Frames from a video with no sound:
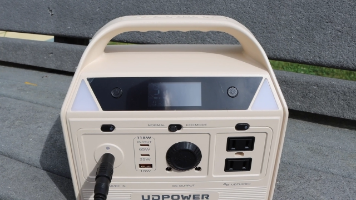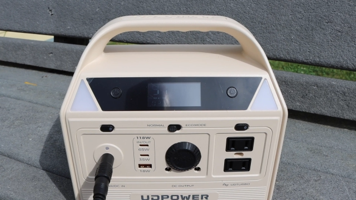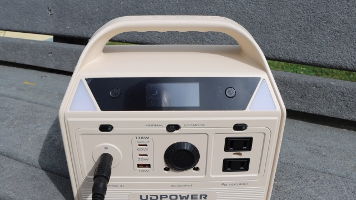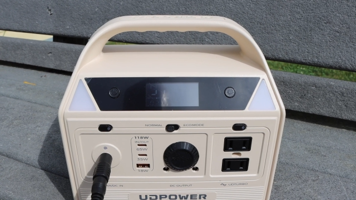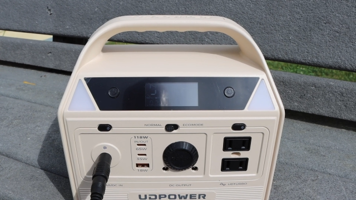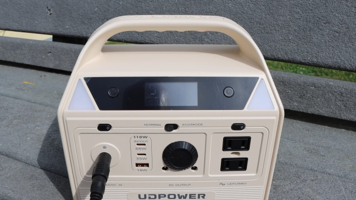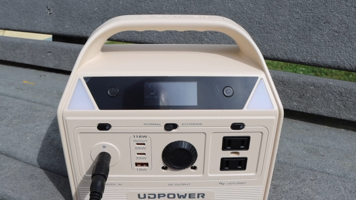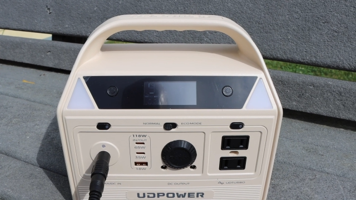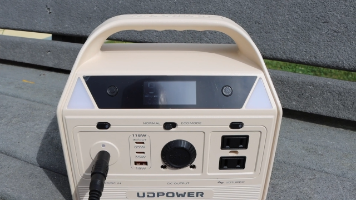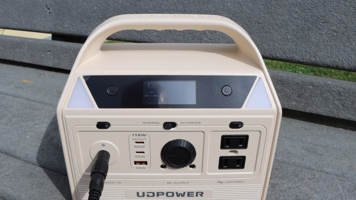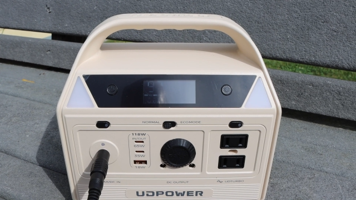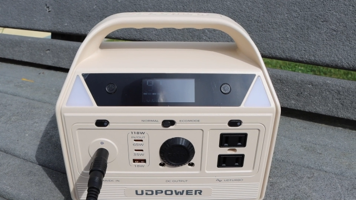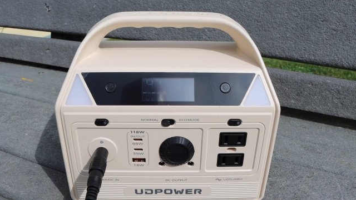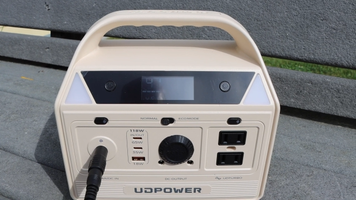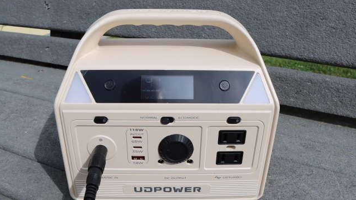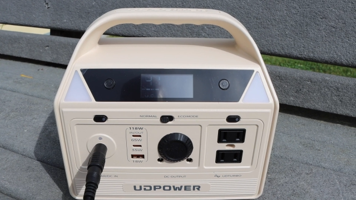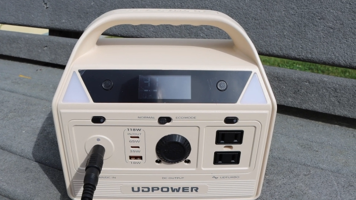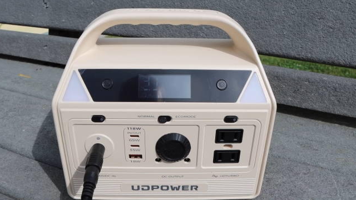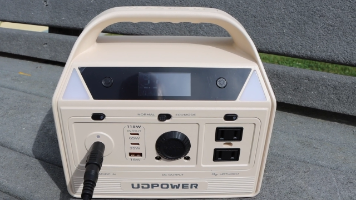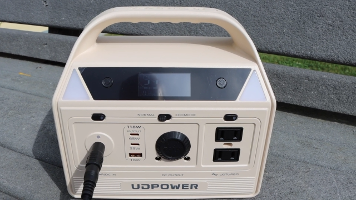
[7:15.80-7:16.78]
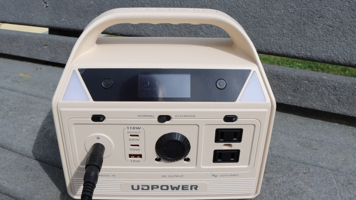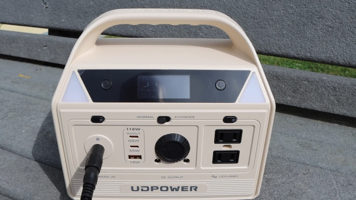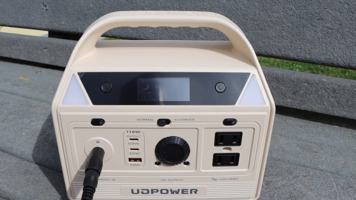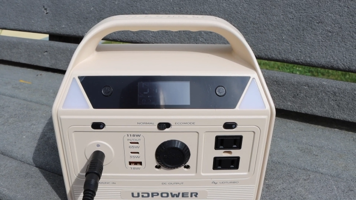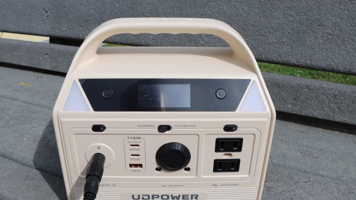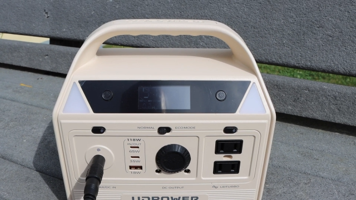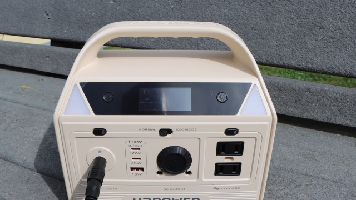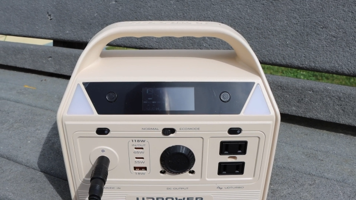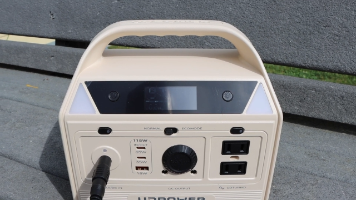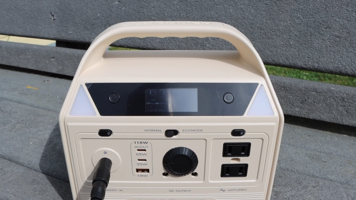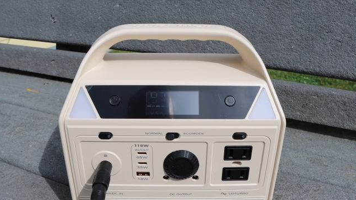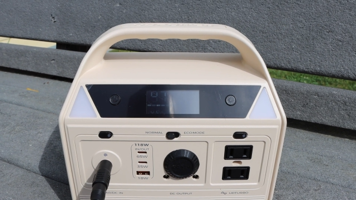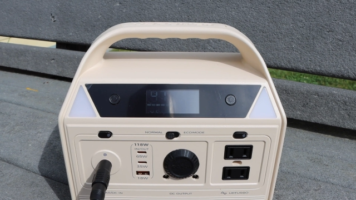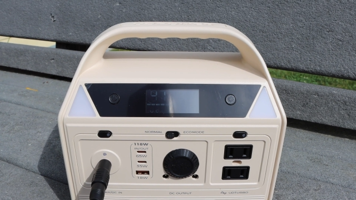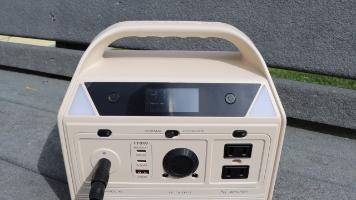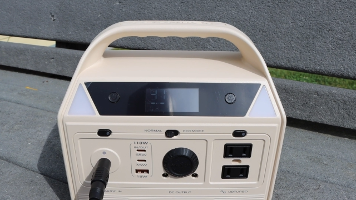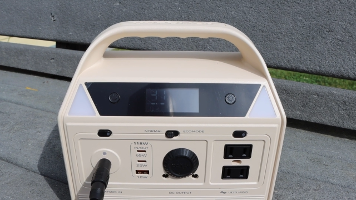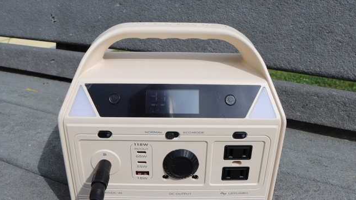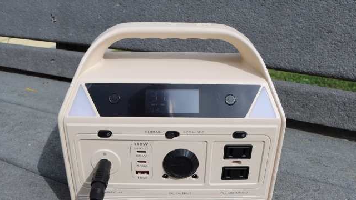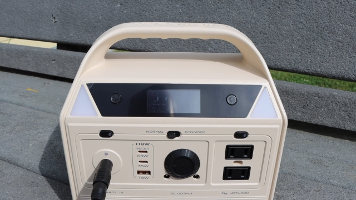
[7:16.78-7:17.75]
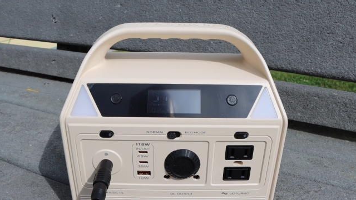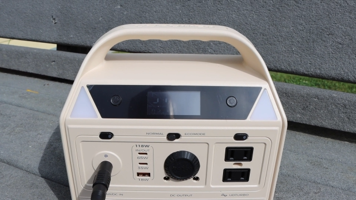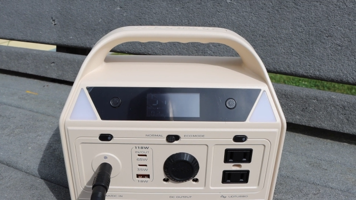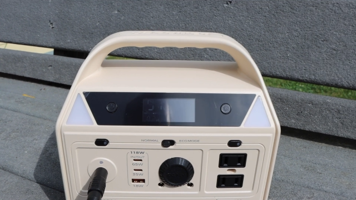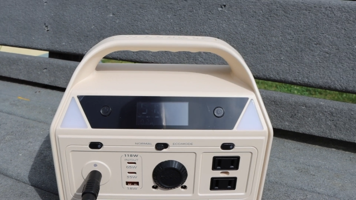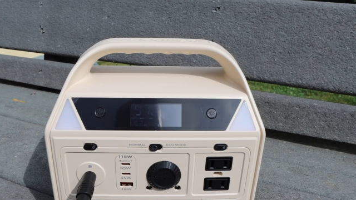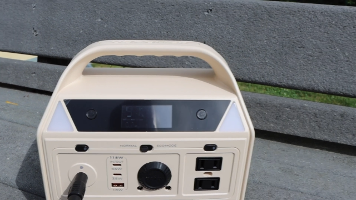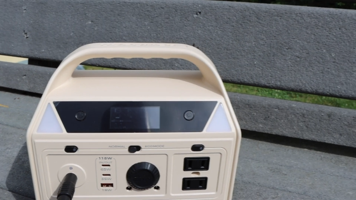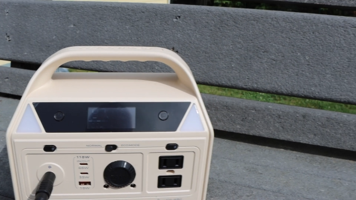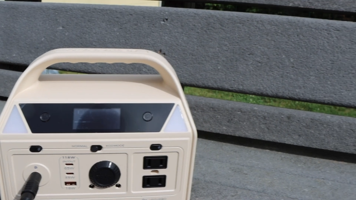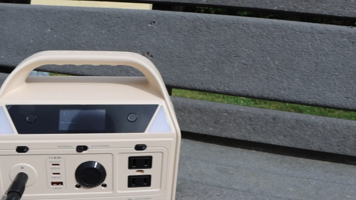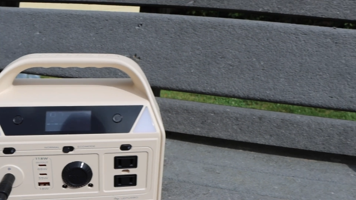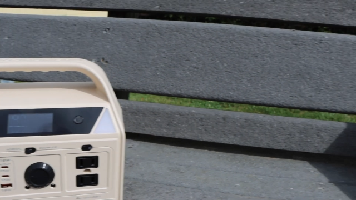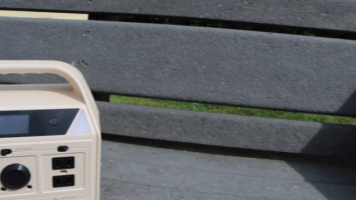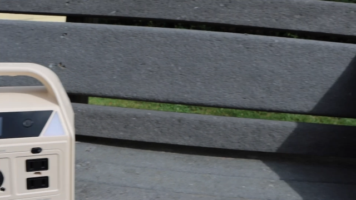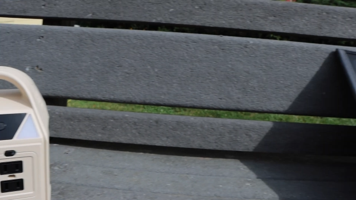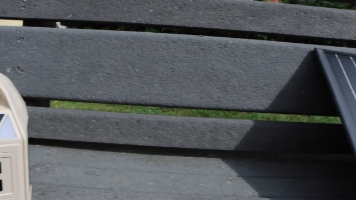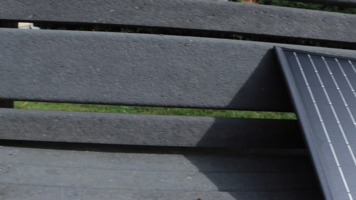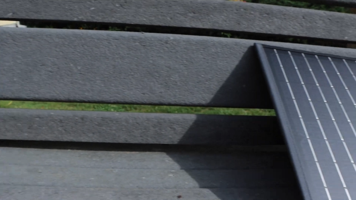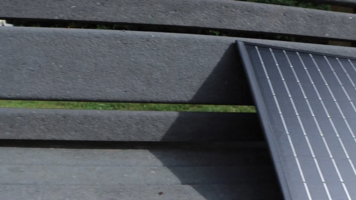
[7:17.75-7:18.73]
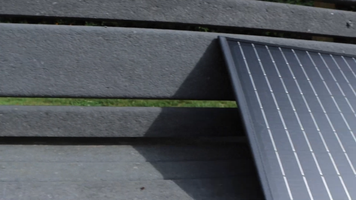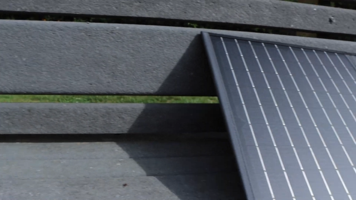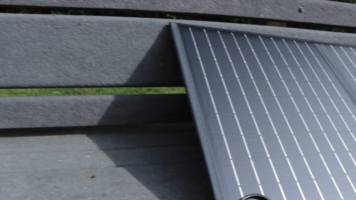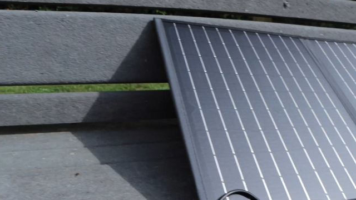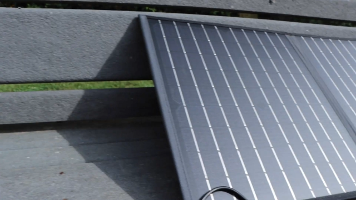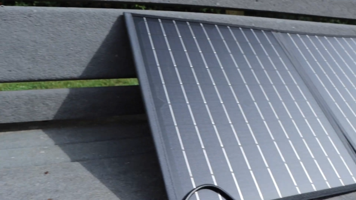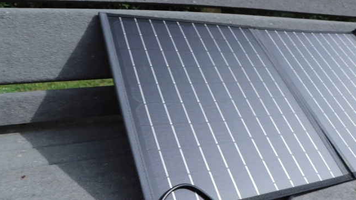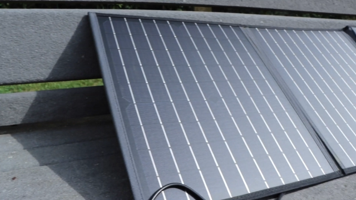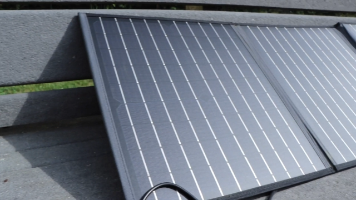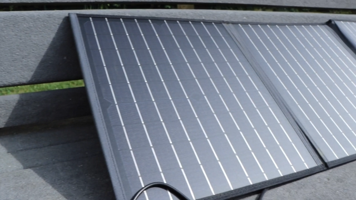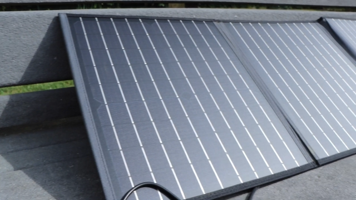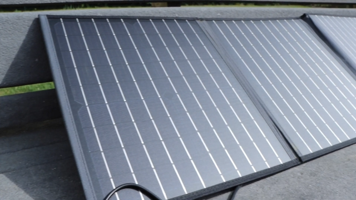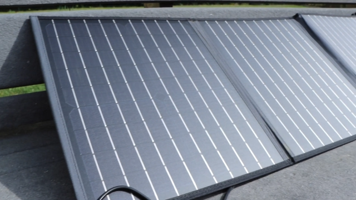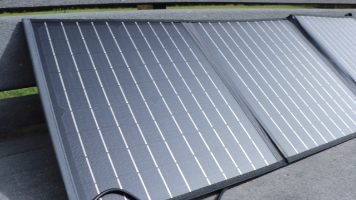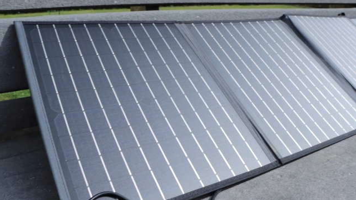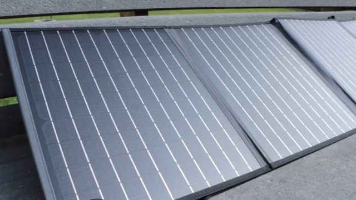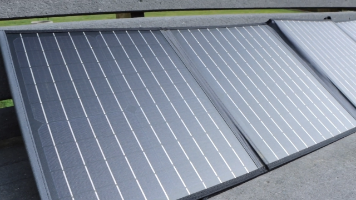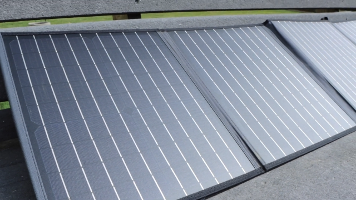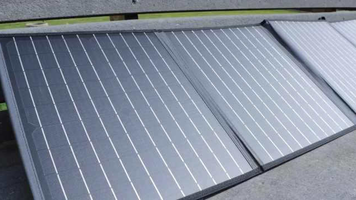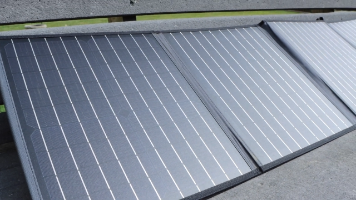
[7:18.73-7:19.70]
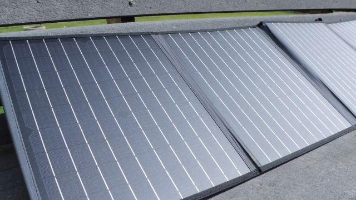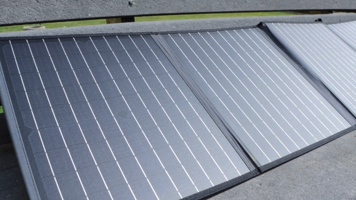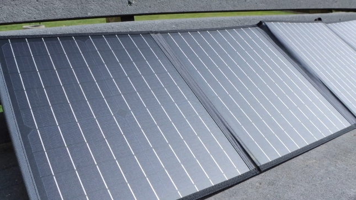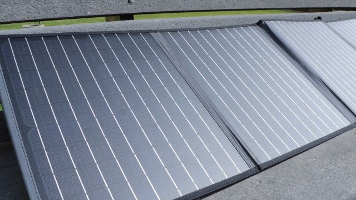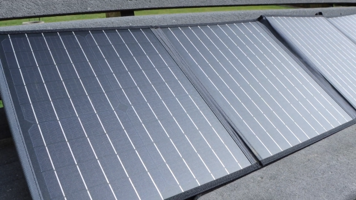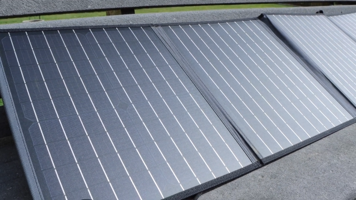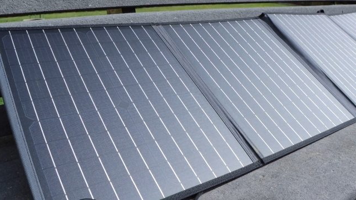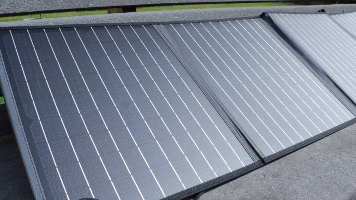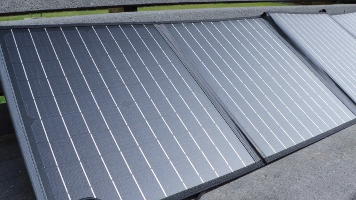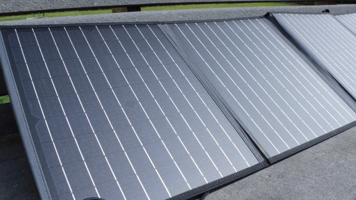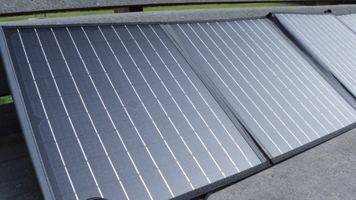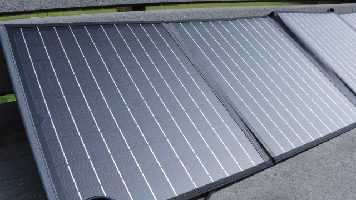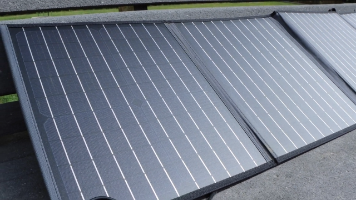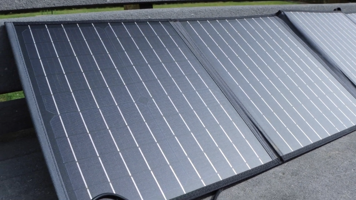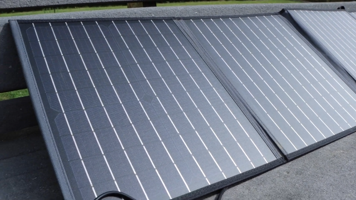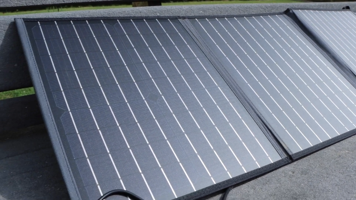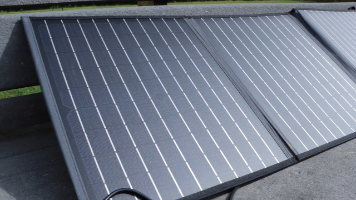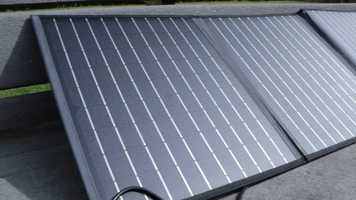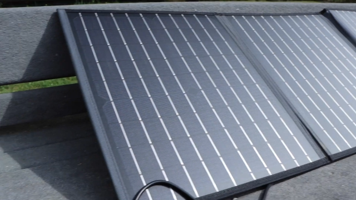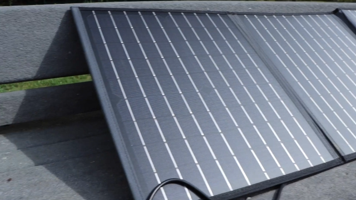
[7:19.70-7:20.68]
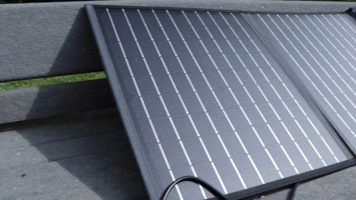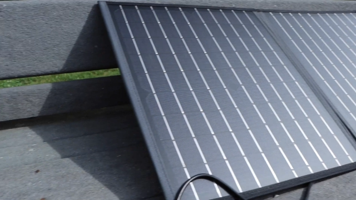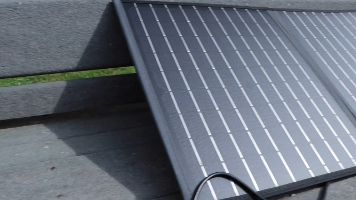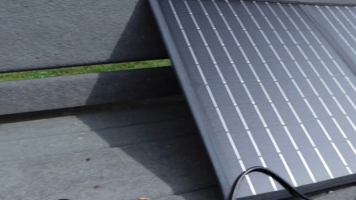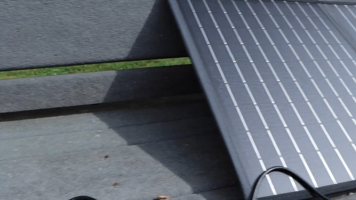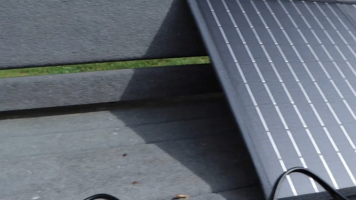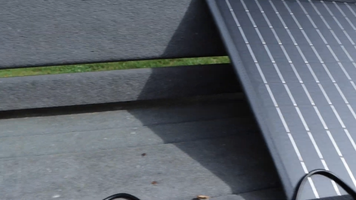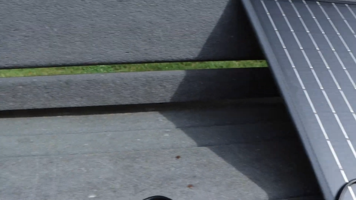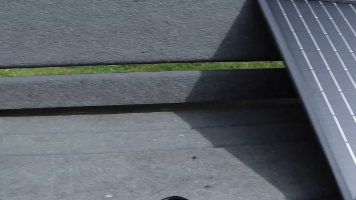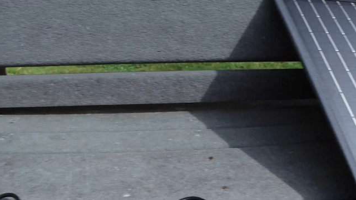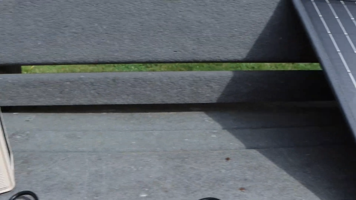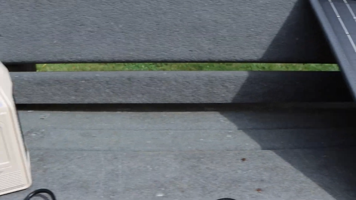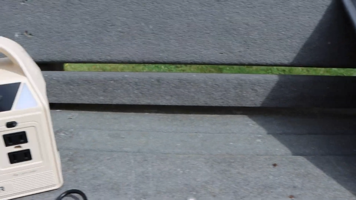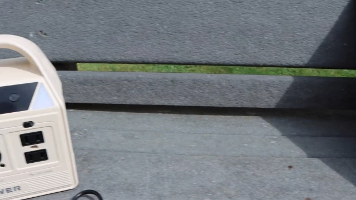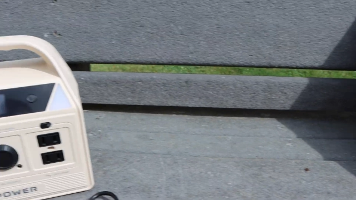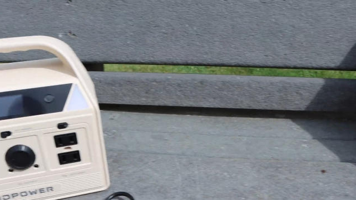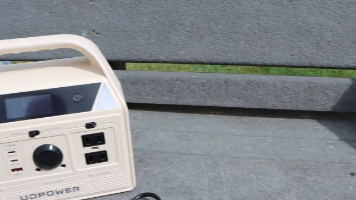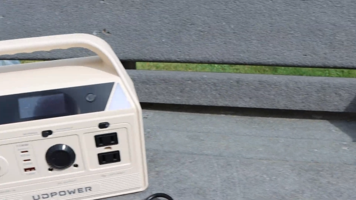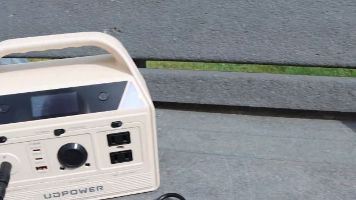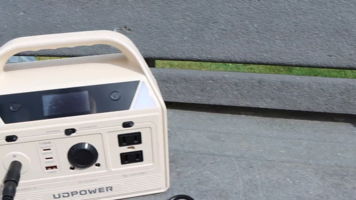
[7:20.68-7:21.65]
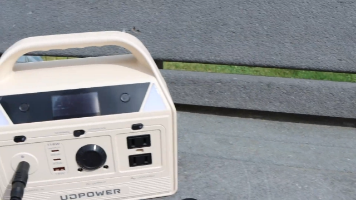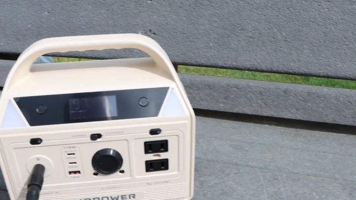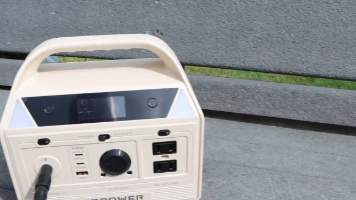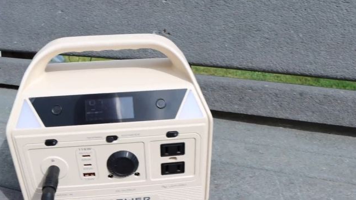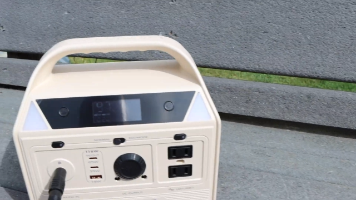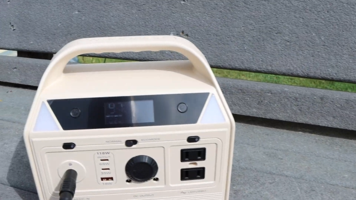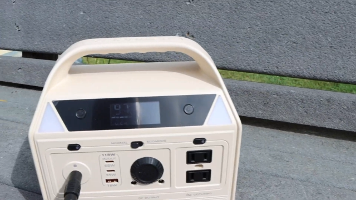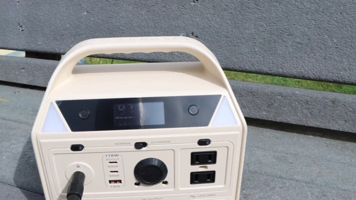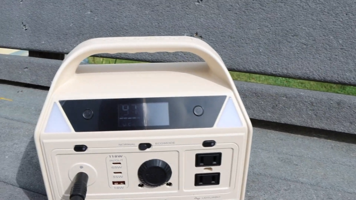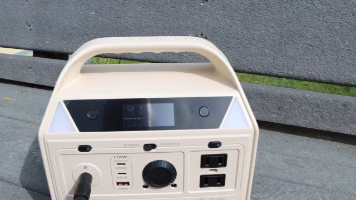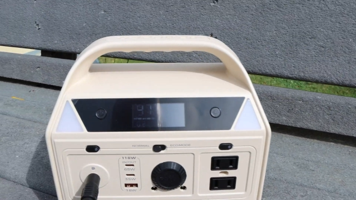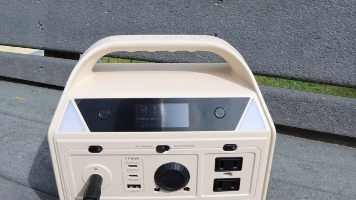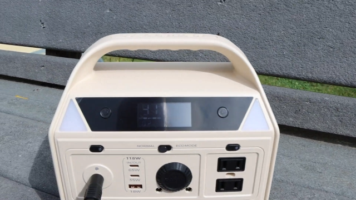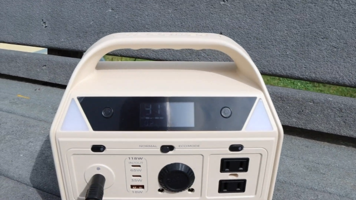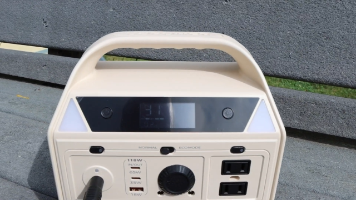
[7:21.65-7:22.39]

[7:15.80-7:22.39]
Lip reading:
No face is visible, so there are no lips to read.